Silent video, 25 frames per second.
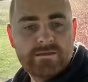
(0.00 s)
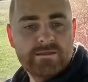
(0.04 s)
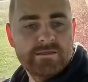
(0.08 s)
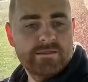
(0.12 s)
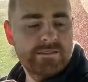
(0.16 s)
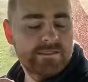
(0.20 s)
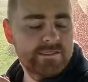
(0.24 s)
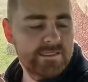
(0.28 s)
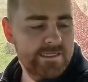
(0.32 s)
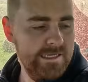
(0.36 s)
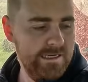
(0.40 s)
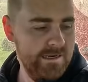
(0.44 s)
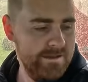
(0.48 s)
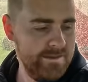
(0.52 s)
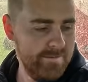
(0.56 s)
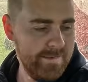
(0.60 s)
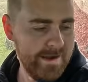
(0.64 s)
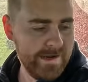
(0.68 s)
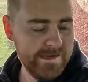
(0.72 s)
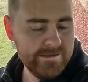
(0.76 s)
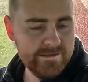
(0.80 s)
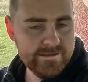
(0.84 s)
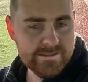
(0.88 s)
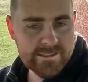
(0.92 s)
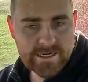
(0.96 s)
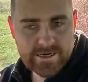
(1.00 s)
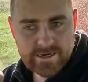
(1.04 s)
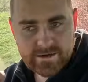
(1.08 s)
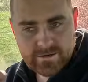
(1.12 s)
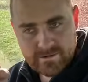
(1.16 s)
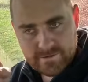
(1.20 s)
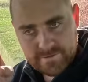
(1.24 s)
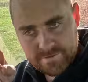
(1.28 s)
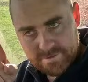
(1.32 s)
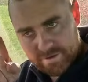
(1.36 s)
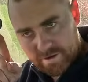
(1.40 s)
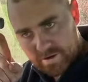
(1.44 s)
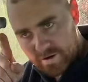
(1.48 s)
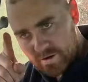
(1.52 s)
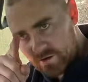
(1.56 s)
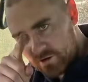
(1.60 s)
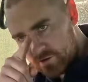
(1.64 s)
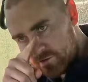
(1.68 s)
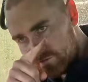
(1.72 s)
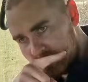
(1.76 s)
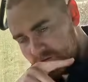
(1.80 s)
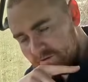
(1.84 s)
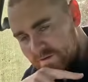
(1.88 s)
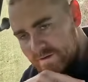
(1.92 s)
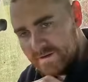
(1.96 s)
steel in the back of the tanker on the
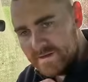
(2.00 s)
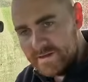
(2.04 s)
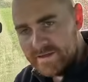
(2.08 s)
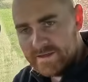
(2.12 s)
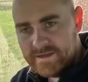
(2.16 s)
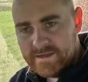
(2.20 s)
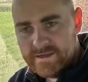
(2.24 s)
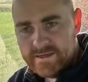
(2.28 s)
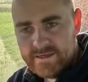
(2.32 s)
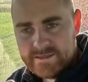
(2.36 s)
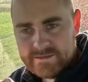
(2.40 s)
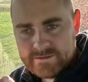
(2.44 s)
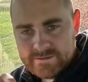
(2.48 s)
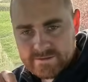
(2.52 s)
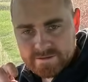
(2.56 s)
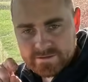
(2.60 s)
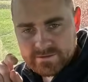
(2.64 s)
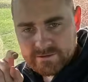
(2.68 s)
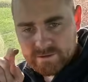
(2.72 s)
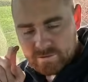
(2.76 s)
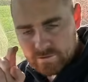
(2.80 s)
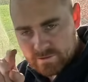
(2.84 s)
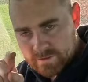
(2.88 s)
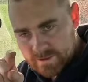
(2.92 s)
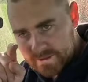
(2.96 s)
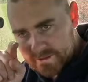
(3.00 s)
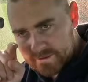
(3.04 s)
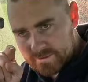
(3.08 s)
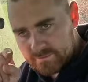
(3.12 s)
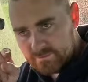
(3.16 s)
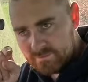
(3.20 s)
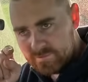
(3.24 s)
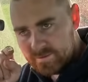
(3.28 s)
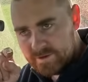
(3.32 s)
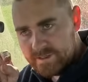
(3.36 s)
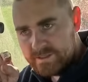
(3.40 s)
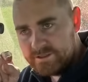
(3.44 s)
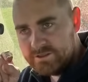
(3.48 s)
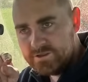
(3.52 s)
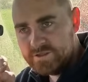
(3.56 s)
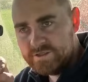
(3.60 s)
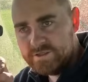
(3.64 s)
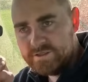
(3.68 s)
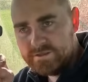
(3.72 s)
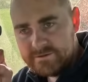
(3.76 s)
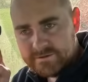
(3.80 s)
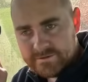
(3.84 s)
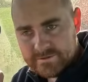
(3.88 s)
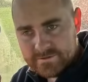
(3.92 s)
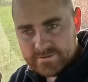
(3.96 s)
curve it's all kind of ridged
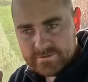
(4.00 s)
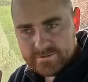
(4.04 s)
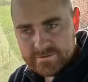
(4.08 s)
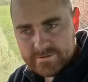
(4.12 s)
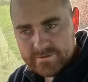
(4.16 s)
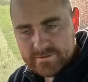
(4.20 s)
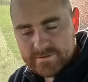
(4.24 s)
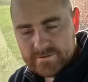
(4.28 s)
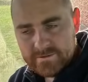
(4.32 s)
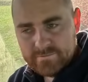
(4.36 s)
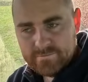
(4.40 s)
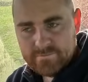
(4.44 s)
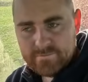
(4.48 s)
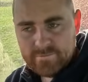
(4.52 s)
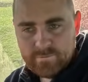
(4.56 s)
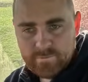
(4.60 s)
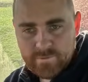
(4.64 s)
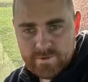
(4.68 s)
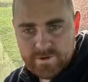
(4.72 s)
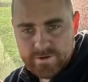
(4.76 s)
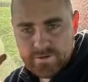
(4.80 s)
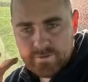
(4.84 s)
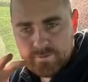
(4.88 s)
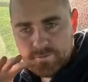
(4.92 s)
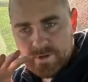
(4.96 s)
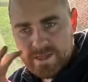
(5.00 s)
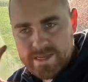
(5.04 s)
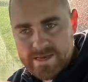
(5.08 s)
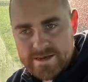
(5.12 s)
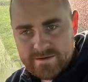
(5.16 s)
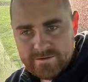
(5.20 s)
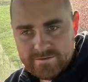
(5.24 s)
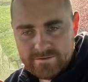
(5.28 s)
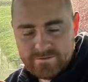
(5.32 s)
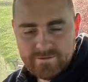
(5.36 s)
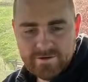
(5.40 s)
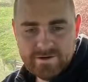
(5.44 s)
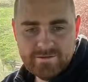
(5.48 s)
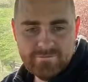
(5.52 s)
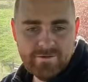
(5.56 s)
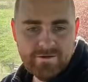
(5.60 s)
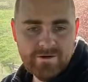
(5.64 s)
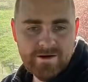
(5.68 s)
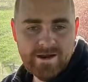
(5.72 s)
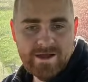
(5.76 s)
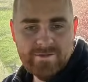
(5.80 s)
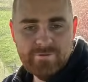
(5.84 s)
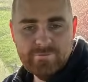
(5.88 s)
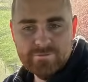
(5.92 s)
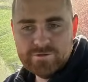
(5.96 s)
from where they're bending or whatever,
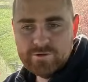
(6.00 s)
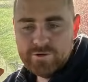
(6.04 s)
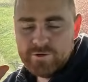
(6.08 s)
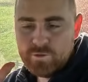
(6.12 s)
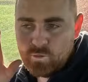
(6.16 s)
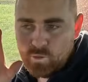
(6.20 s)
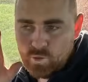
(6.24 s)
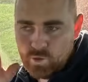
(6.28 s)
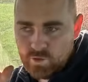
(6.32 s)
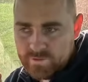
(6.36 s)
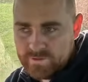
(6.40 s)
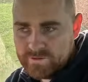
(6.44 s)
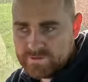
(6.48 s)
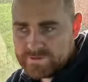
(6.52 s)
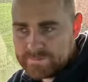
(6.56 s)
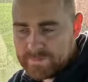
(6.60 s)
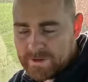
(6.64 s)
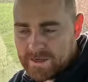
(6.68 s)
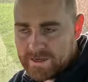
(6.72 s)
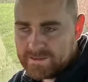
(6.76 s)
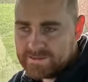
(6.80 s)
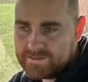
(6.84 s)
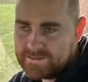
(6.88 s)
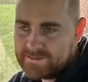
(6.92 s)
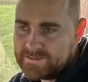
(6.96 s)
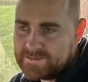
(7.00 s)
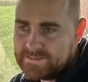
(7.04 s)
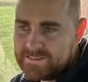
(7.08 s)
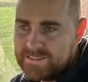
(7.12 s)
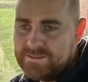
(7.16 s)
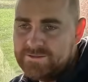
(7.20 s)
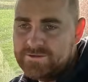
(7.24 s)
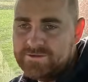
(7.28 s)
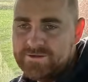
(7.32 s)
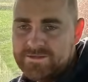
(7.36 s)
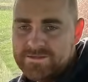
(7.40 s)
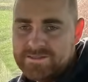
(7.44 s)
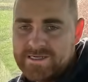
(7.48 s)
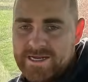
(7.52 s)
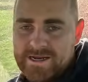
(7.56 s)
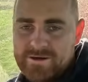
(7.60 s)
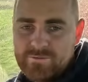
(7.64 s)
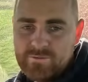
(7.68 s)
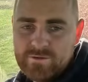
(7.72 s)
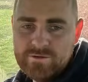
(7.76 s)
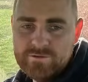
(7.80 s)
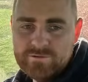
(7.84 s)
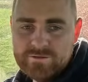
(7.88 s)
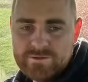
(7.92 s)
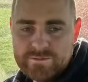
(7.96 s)
and there was only one spot in the center of the tank
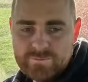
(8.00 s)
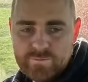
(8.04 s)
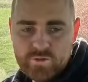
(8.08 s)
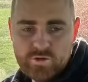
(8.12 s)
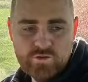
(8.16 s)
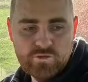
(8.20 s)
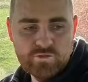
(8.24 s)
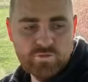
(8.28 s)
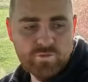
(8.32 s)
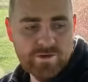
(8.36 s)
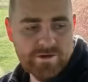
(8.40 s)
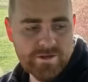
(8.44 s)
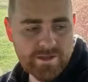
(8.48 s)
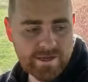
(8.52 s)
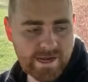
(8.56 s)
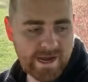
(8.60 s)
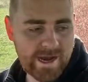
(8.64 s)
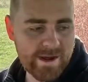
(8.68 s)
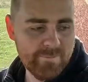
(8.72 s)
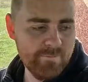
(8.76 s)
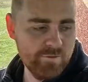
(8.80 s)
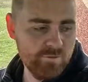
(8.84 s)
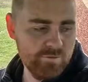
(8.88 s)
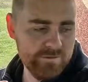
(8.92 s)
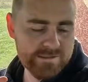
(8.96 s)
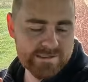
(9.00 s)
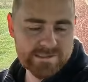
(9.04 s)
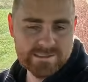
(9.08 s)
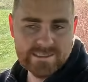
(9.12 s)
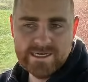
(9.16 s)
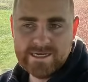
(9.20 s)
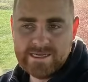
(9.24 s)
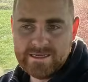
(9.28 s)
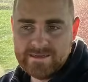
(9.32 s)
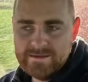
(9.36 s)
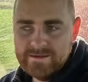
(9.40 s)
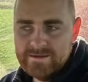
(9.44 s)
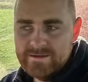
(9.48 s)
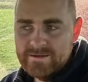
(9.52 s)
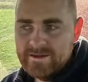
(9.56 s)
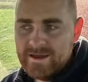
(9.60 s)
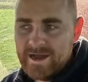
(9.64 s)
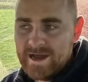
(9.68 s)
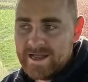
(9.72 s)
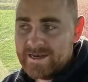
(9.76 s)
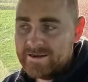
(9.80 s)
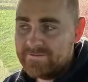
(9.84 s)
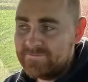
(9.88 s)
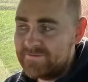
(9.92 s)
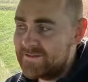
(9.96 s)
where it was smooth, where the camera would stick,
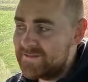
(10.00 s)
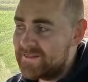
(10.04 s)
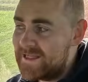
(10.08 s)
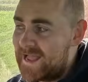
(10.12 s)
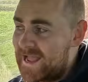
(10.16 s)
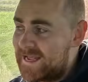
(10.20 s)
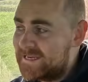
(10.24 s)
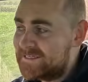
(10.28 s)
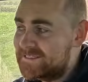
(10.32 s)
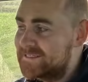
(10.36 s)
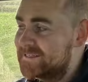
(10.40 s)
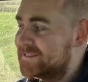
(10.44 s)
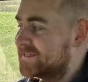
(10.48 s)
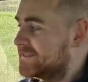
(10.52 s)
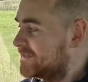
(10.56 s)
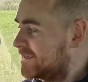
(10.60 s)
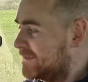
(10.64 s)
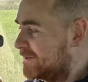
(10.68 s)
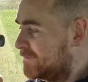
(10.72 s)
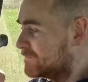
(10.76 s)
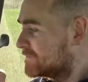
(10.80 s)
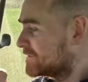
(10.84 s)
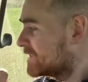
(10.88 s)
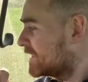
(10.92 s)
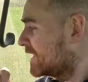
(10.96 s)
and even at that it was